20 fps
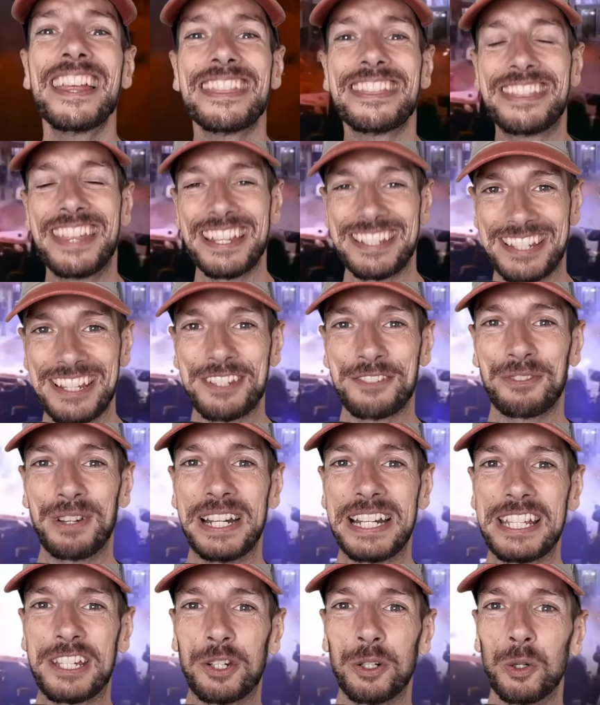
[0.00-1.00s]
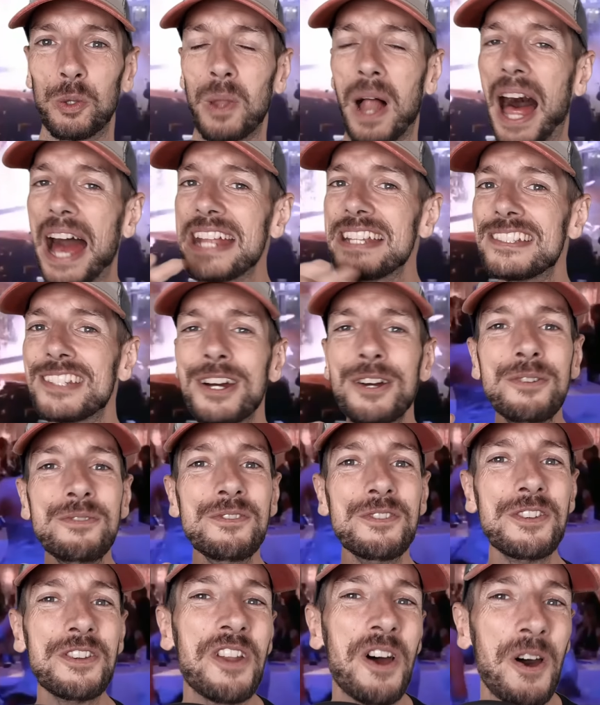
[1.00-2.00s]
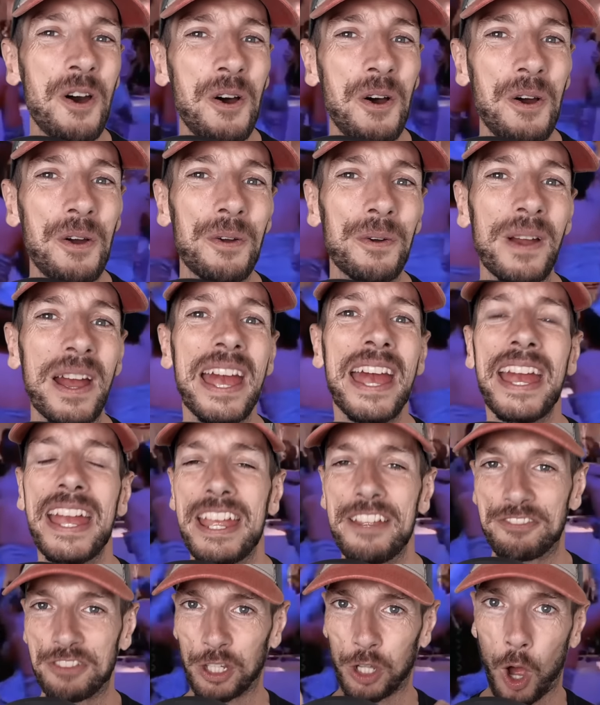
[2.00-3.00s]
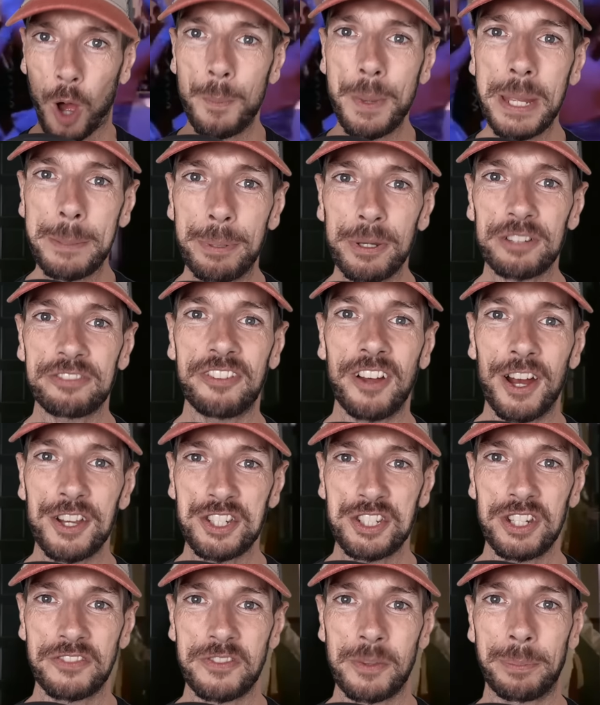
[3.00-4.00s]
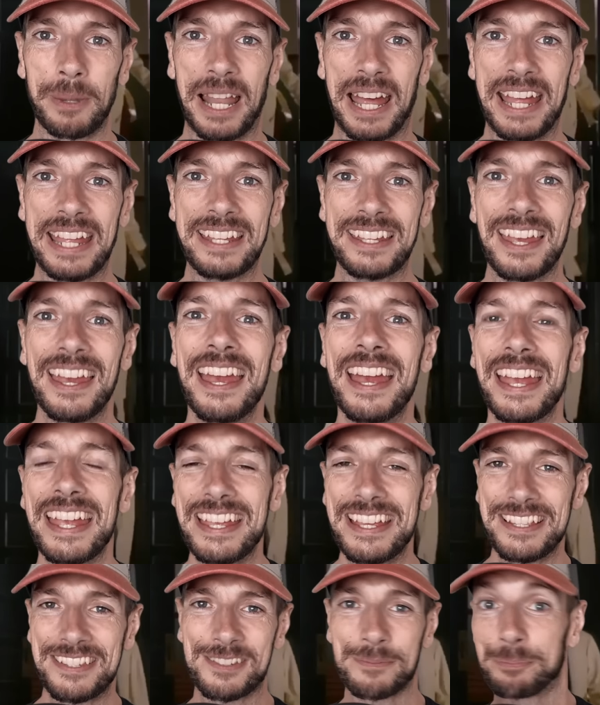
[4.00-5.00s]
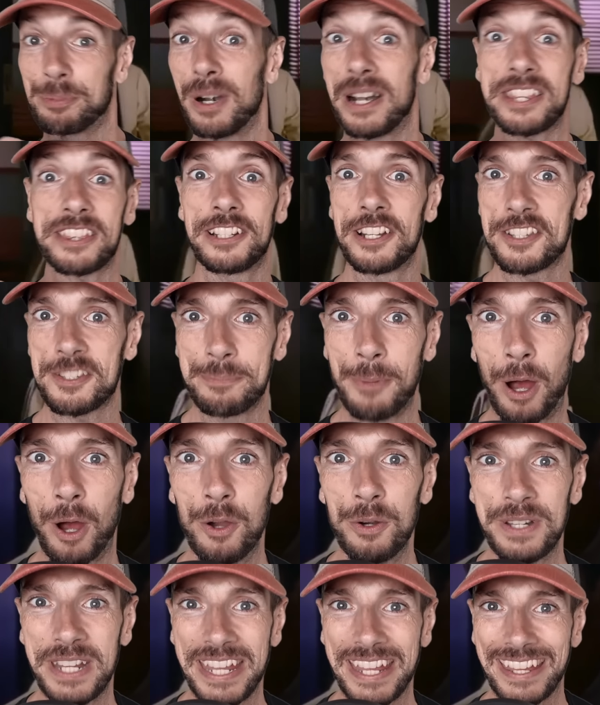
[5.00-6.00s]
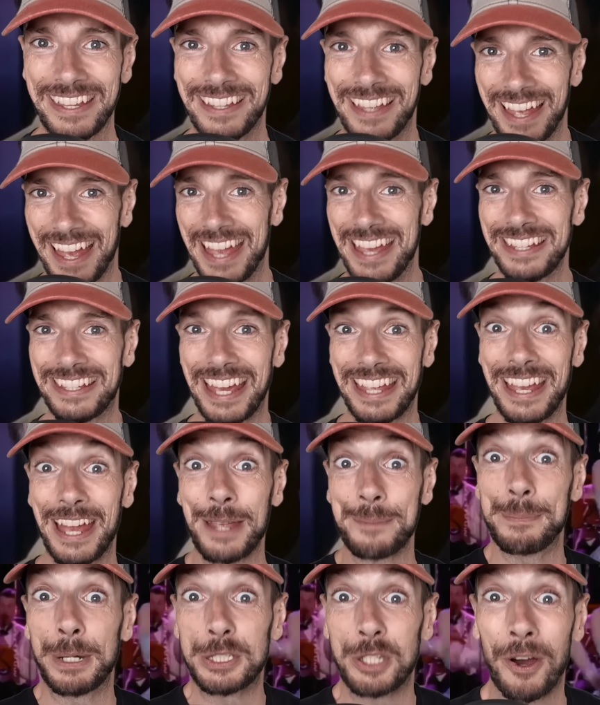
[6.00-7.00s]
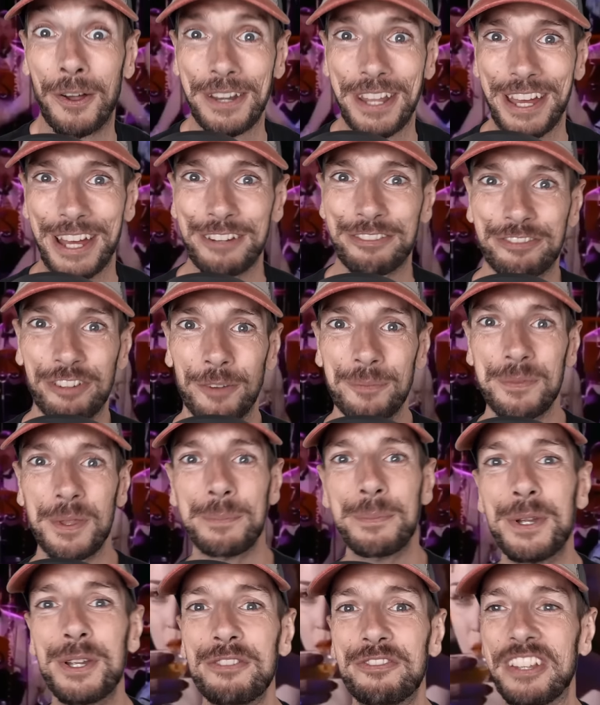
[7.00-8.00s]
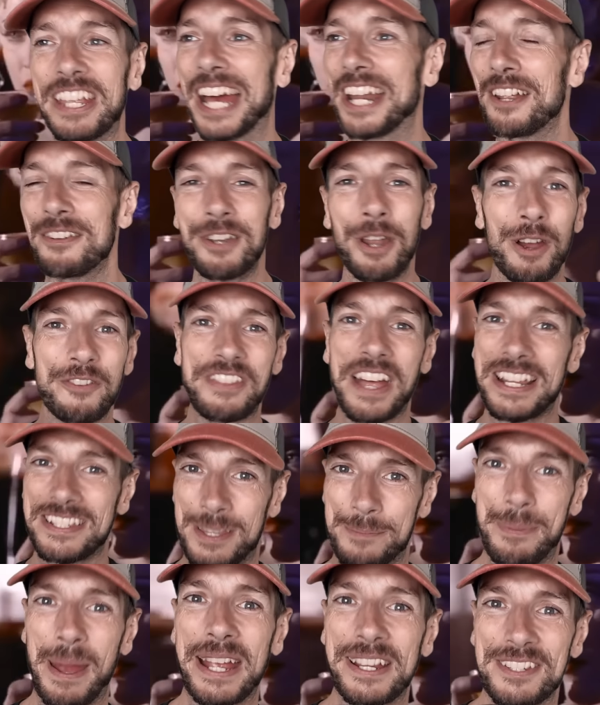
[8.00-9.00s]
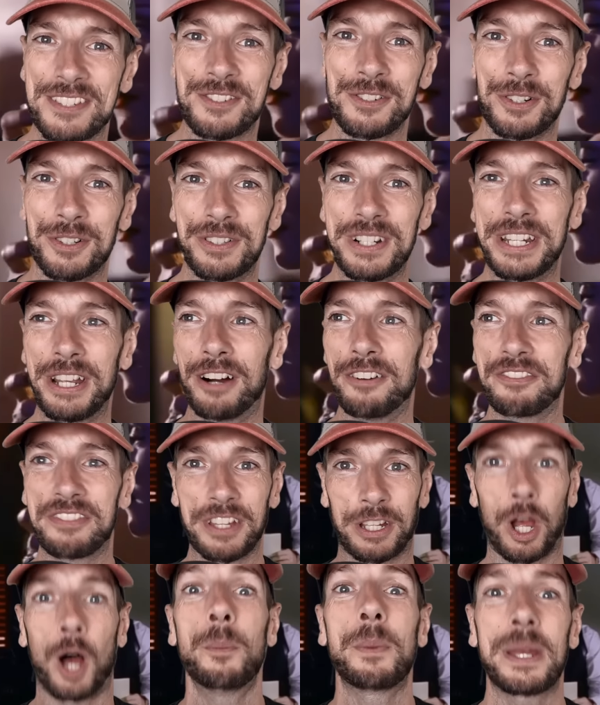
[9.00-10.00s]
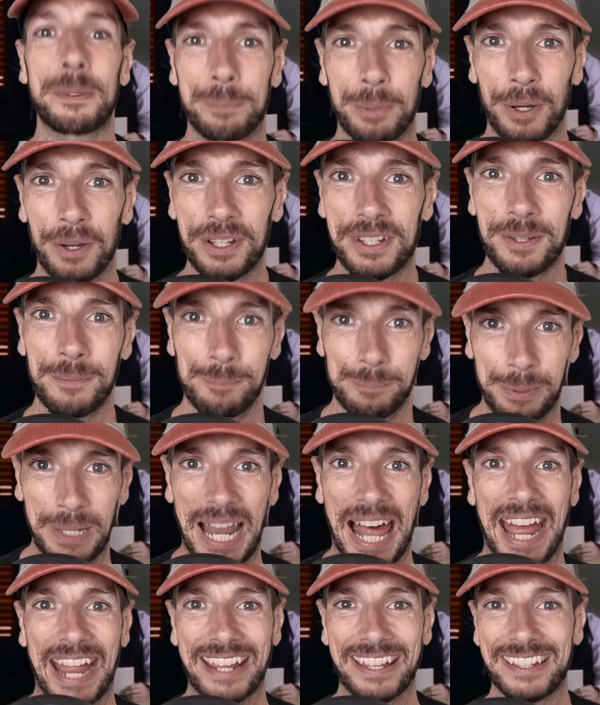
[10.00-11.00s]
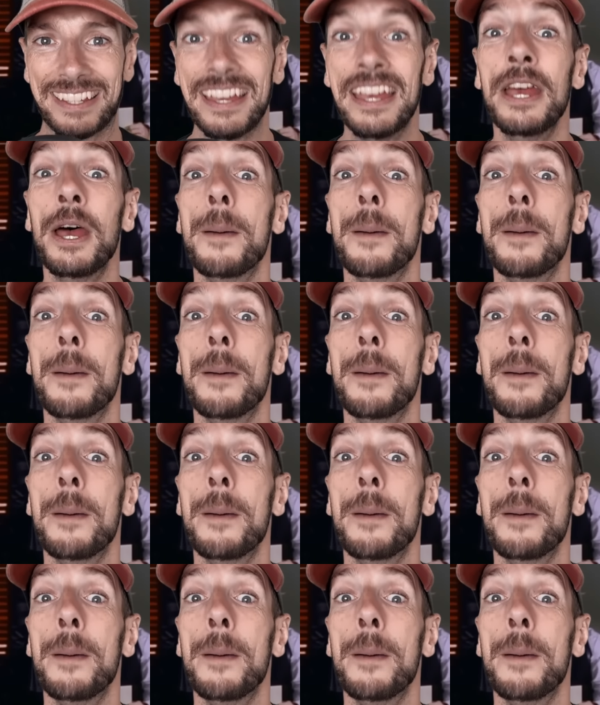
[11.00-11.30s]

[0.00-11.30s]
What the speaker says: This is really cool. I don't know if the comic book version of The Blank is Breathless Mahoney, aka Madonna, from the movie. I don't know if that's the backstory of the comic book Blank.